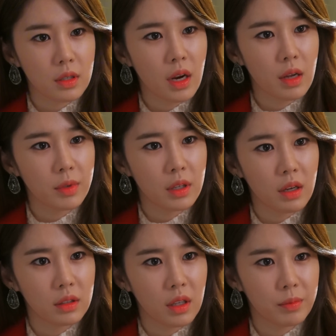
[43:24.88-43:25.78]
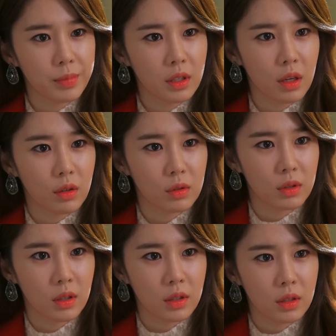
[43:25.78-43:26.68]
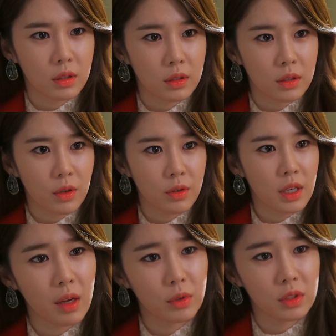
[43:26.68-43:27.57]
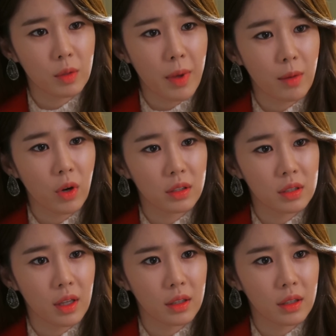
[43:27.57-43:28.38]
She had asked to meet him at school, thinking he would confess his feelings for her.